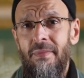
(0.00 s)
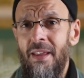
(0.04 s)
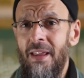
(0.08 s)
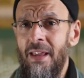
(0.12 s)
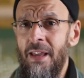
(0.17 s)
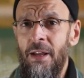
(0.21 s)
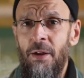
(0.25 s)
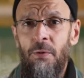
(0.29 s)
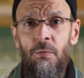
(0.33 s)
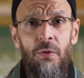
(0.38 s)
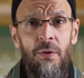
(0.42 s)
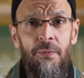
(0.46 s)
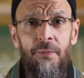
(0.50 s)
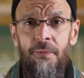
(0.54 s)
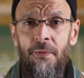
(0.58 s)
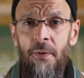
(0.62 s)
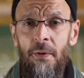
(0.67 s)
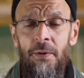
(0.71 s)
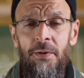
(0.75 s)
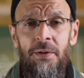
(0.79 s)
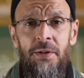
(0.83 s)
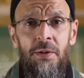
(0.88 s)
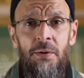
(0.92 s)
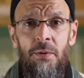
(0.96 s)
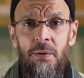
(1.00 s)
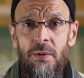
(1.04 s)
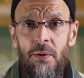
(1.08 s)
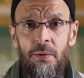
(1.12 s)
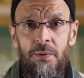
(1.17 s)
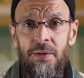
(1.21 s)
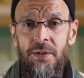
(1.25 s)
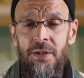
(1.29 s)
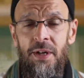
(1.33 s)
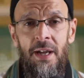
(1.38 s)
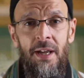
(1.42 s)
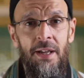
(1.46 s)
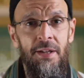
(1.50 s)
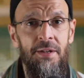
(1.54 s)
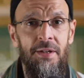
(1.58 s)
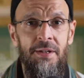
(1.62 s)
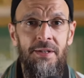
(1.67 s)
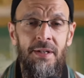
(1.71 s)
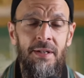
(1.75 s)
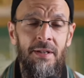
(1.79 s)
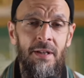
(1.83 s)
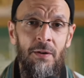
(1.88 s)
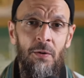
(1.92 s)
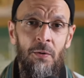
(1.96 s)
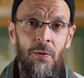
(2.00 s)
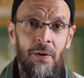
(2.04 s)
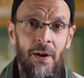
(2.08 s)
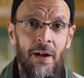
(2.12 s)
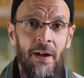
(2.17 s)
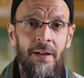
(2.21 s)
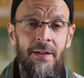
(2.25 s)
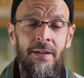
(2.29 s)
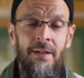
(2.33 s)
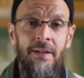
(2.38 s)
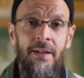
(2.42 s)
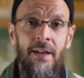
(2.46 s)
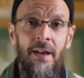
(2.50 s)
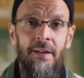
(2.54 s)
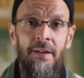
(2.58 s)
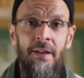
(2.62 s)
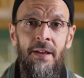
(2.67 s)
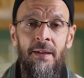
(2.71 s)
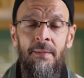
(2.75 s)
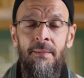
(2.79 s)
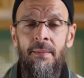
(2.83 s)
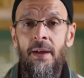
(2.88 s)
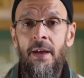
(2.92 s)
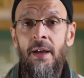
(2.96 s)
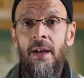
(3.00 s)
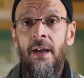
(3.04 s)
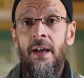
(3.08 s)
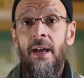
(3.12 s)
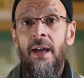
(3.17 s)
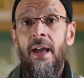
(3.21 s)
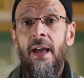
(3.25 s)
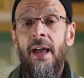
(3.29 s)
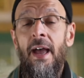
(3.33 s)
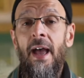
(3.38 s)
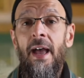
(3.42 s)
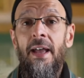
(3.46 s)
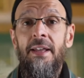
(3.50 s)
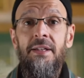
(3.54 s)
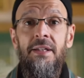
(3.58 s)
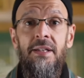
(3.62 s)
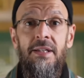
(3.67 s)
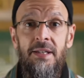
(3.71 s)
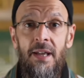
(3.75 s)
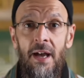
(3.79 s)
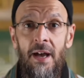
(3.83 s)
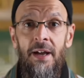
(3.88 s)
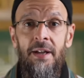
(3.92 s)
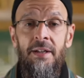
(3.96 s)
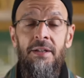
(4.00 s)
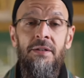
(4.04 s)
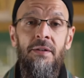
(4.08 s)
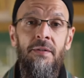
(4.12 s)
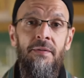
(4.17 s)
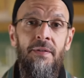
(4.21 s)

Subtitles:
He refers to those changes in the Quran al-Kareem as signs of